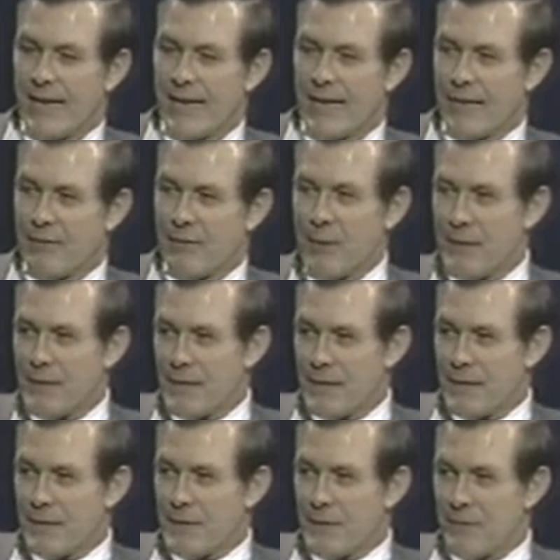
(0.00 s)

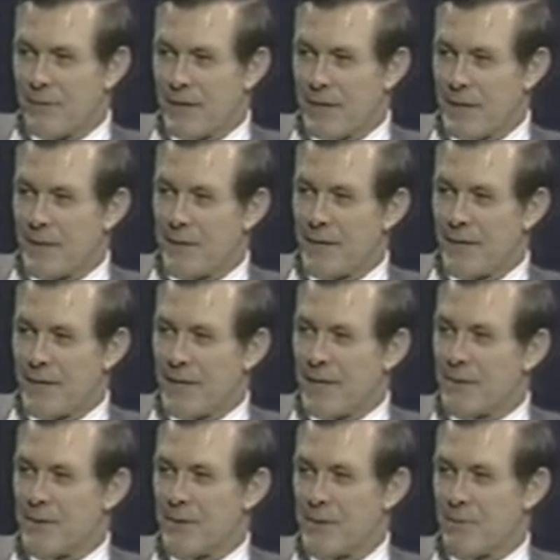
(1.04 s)
Conversely, the Soviet Union, the
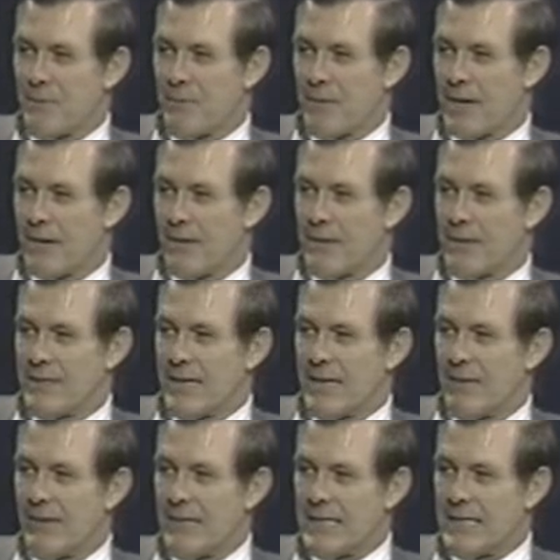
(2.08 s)
other superpower, is
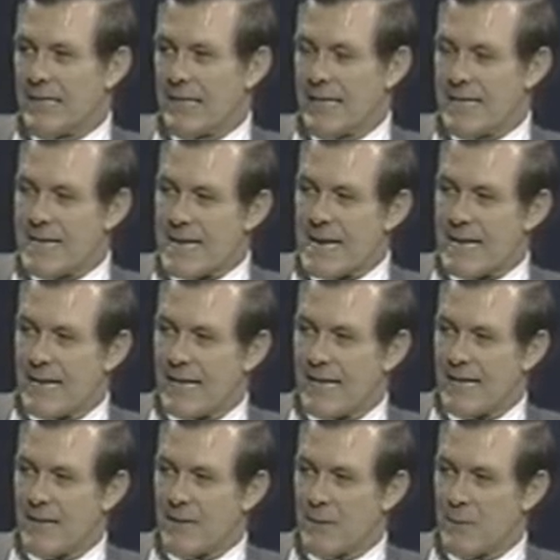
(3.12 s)
obviously not
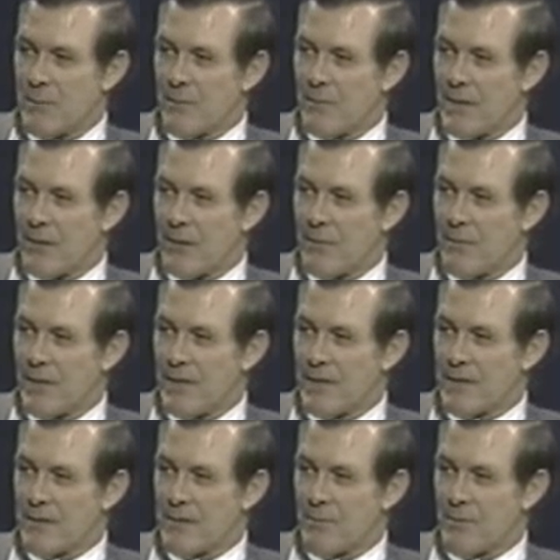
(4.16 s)
a superpower
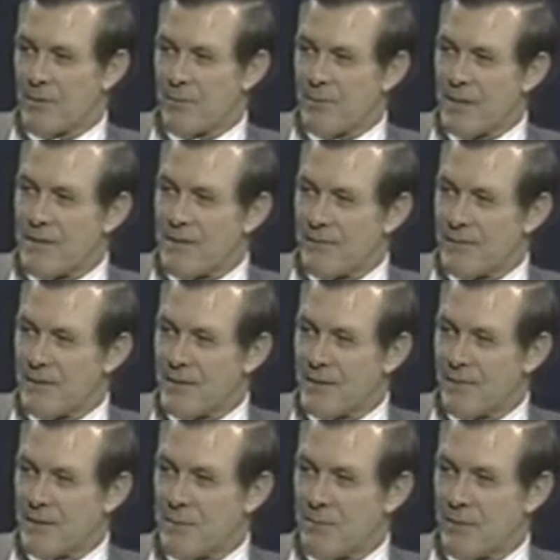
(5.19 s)
because of the
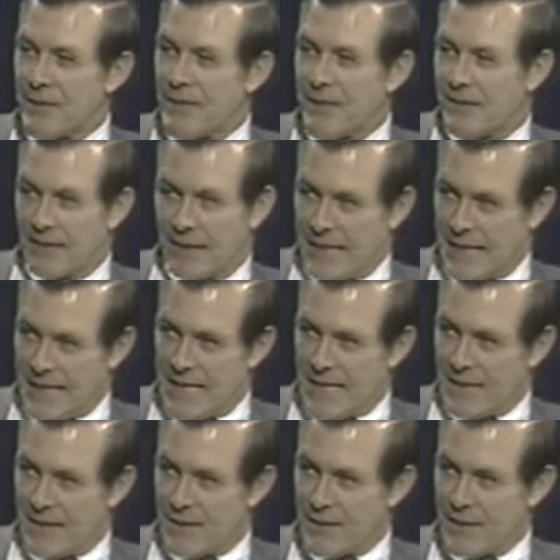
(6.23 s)
persuasiveness of its political
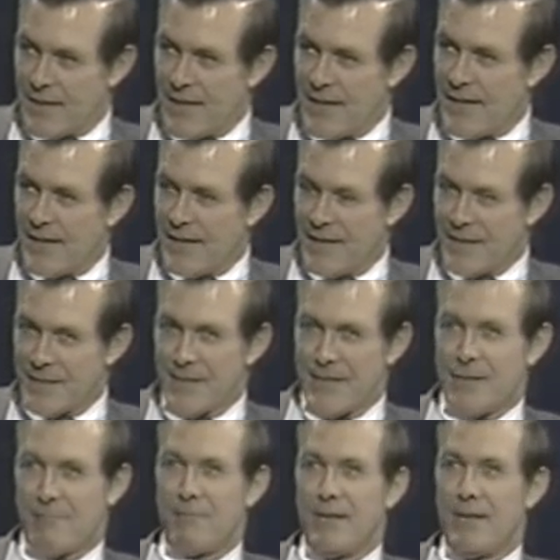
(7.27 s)
ideology. It has
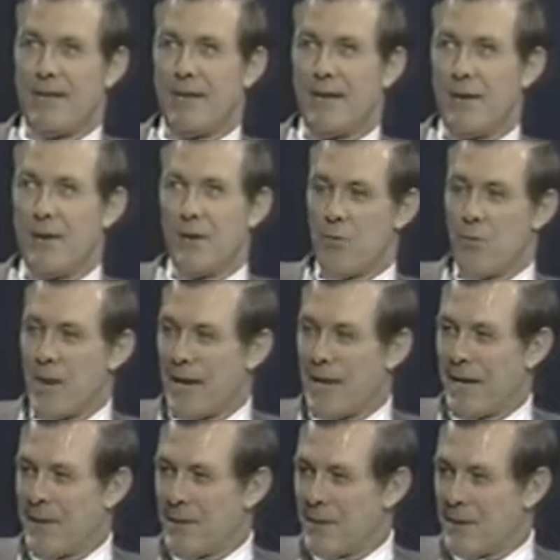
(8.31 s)
not been
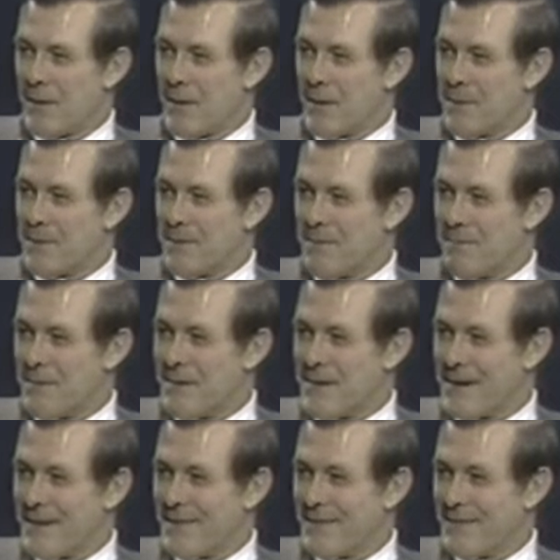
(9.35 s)
winning the hearts and
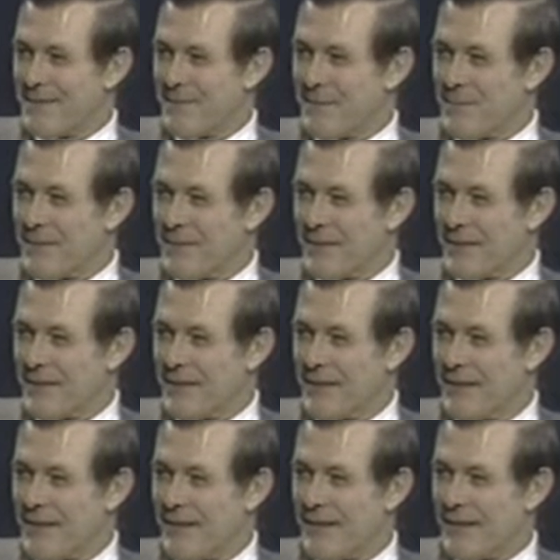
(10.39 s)
minds of the
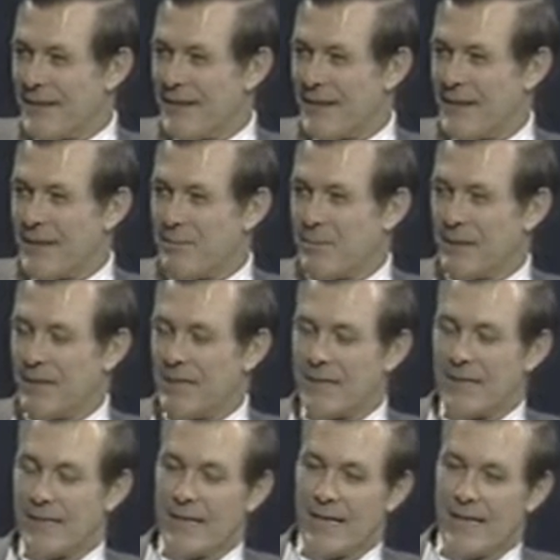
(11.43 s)
world uh,
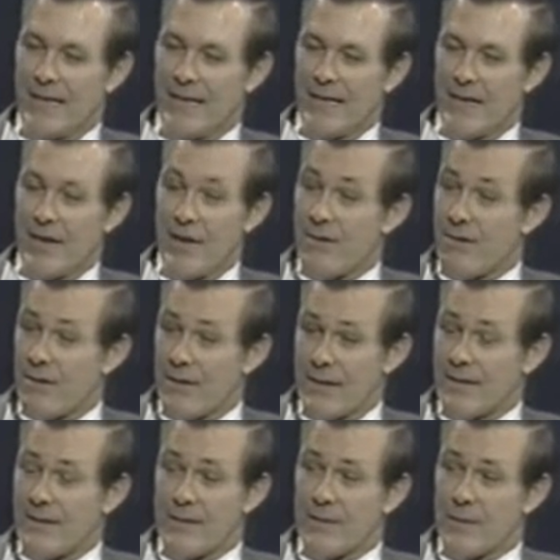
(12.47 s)
politically, nor
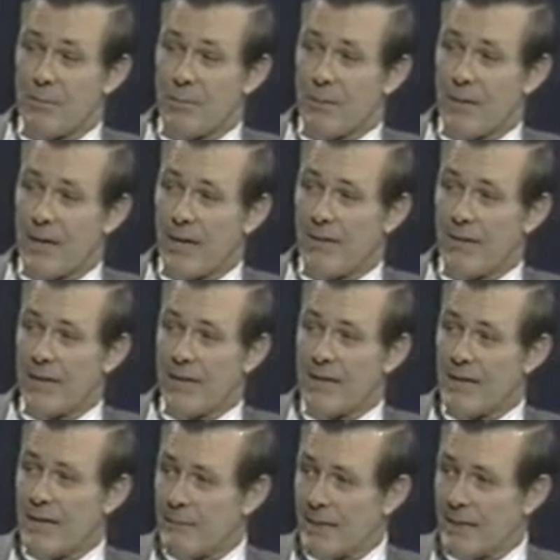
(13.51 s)
is it a superpower
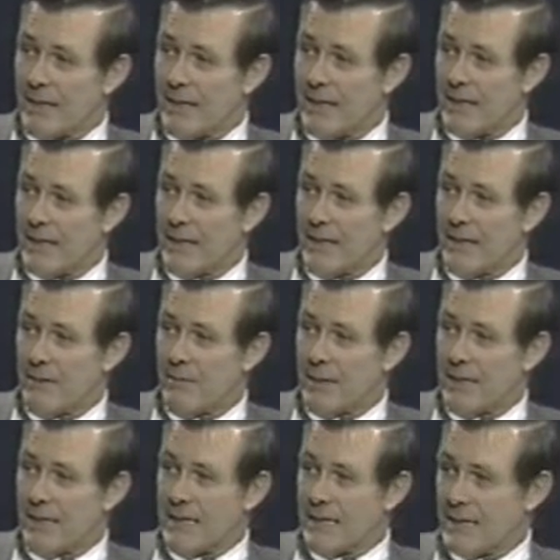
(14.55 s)
economically. Indeed,
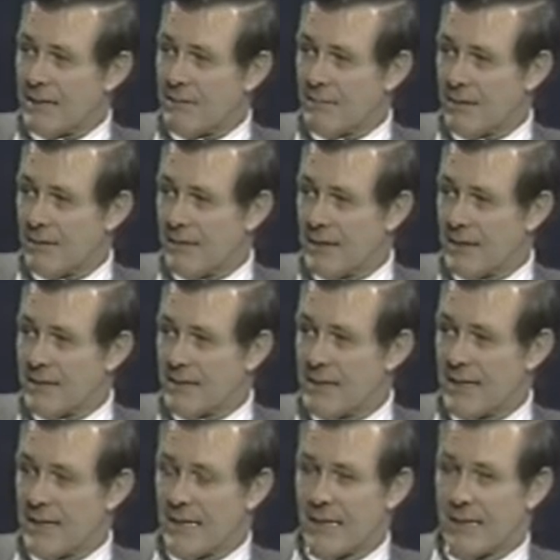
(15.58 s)
quite the contrary. It's
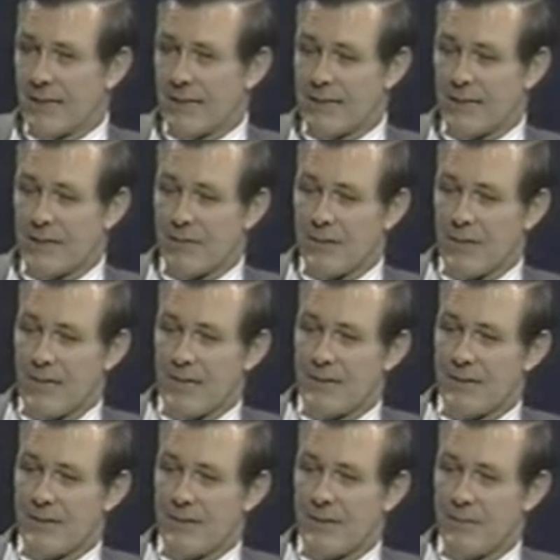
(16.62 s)
got a
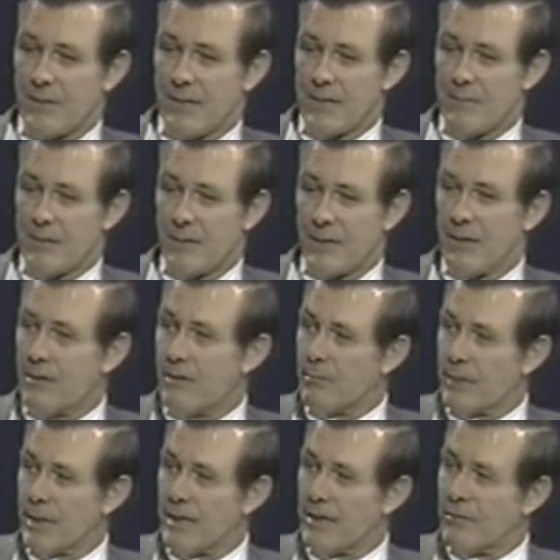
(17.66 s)
centralized system that has been
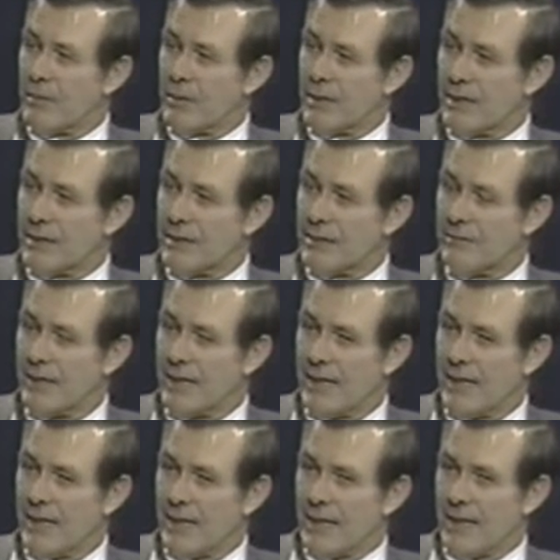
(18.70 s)
notably unproductive
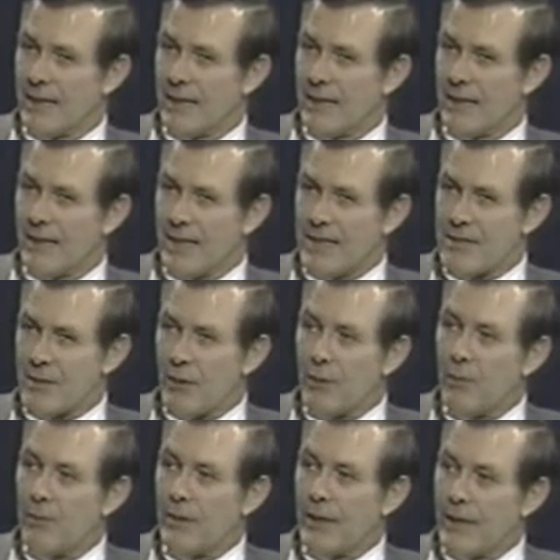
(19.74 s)
its
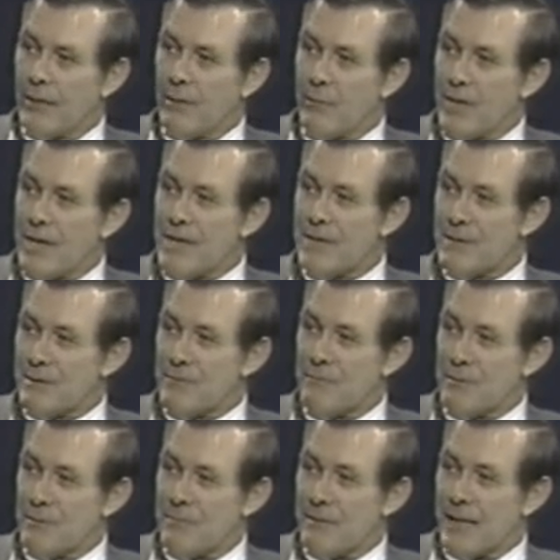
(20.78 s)
only
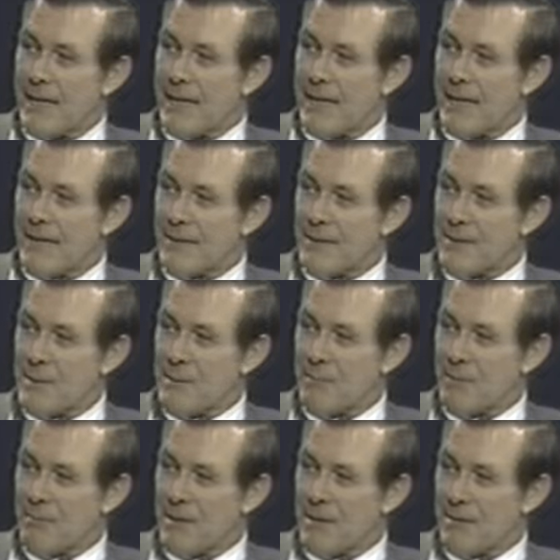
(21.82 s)
reason for being at the
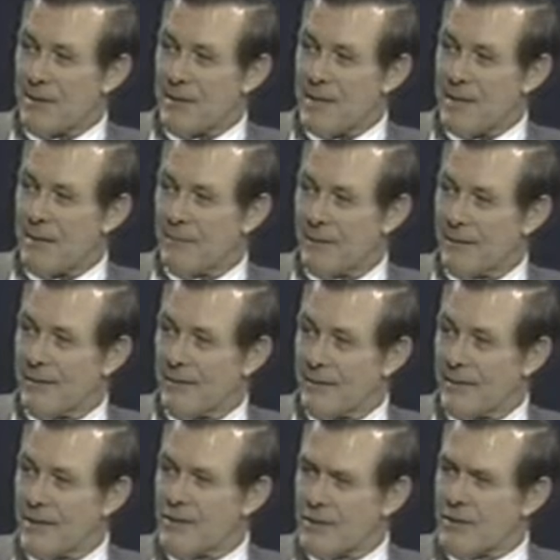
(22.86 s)
superpower table
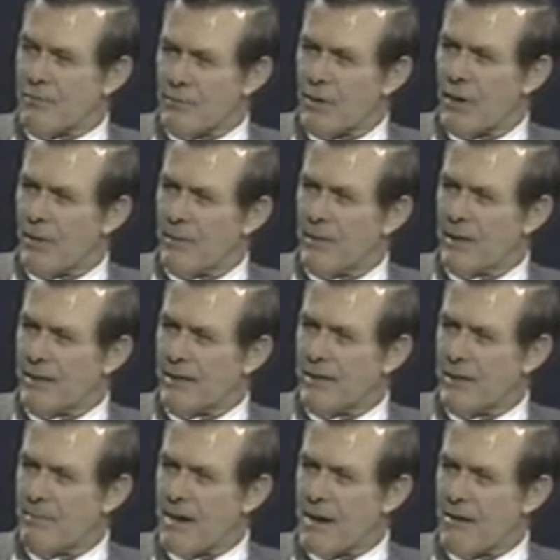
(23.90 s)
is just raw
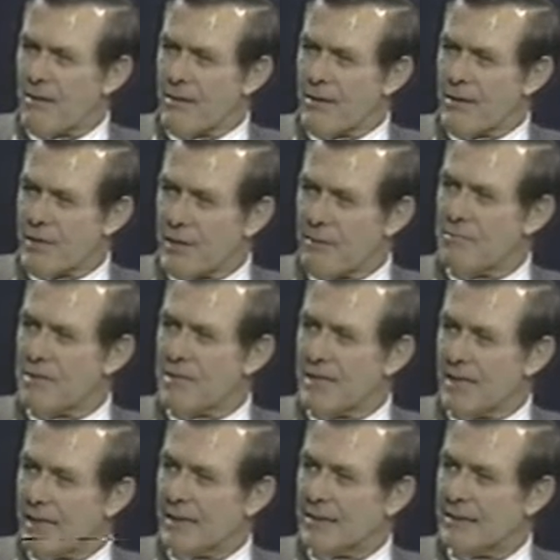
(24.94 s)
military power ships,
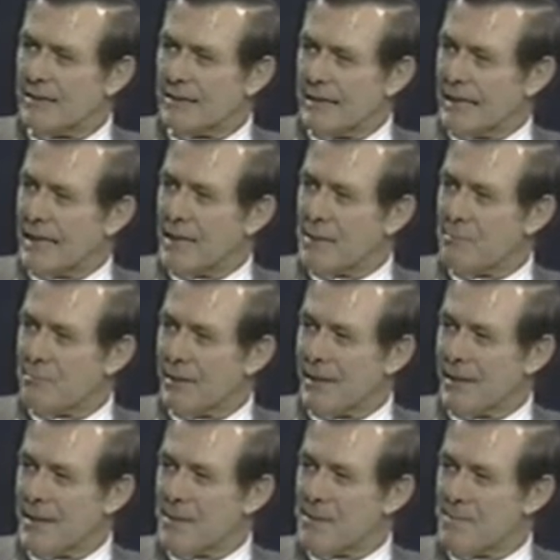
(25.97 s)
guns, tanks,
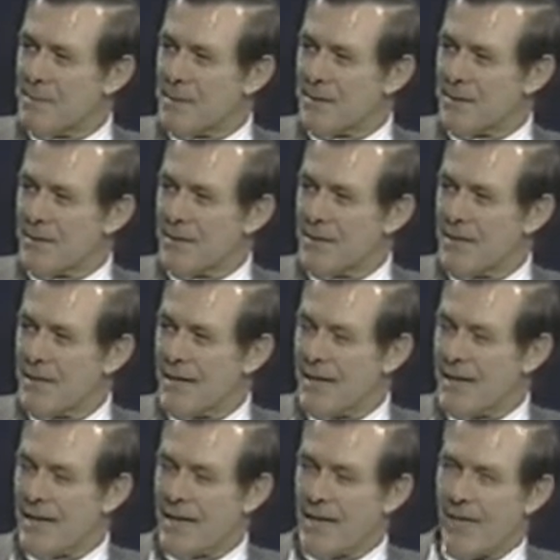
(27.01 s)
planes, missiles,
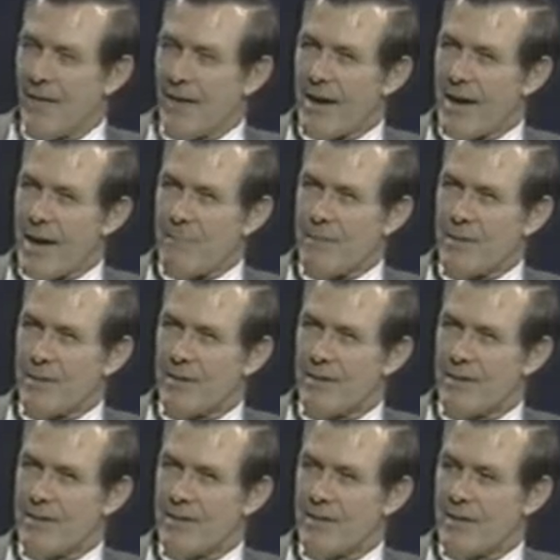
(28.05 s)
and the
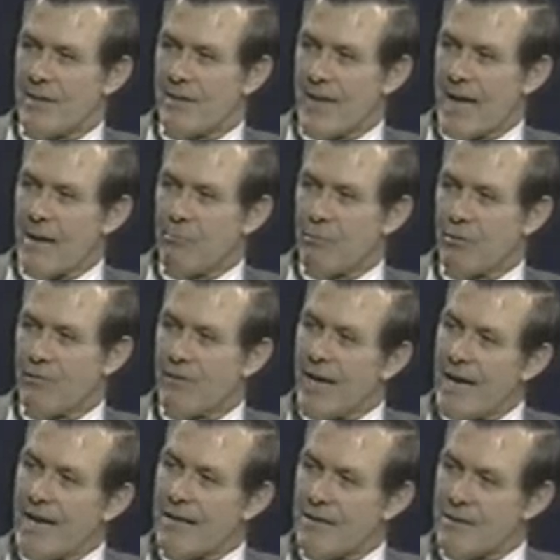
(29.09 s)
options that that
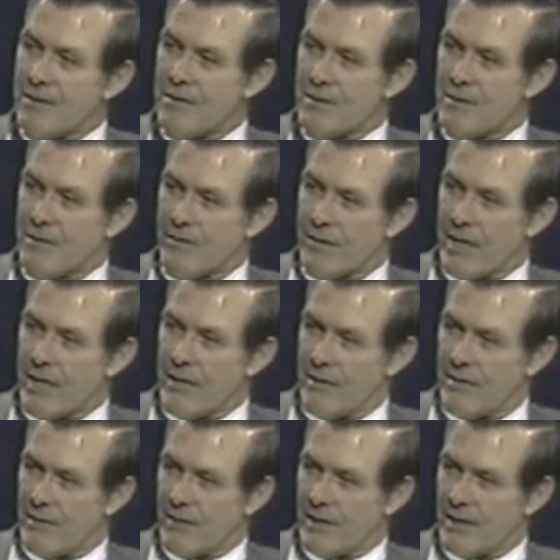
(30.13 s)
provides the Soviet
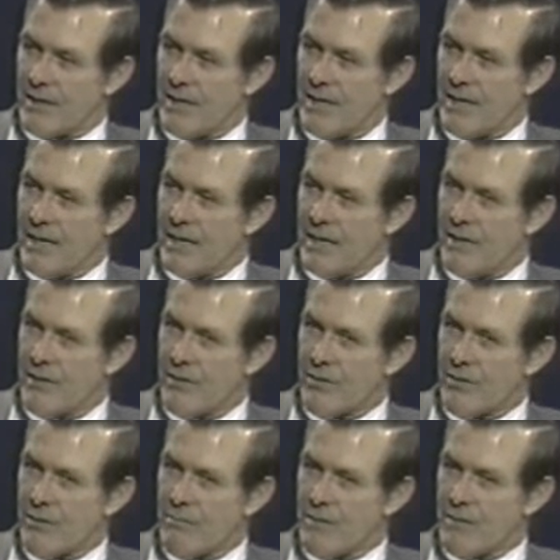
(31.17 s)
Union in
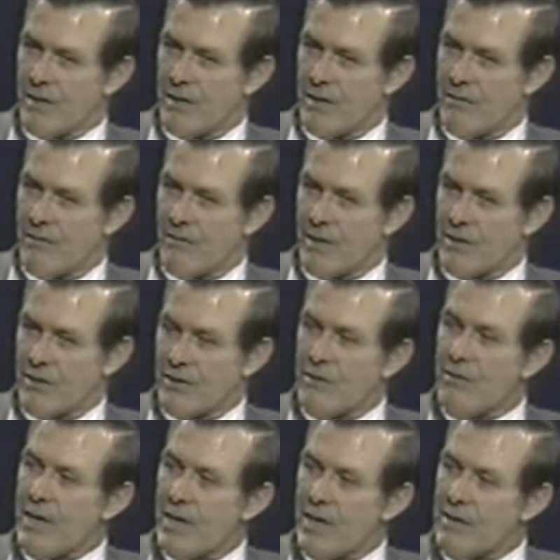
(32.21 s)
terms of
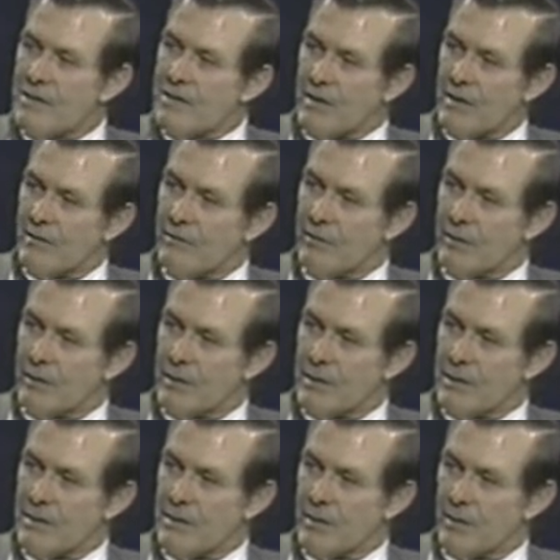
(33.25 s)
asserting its influence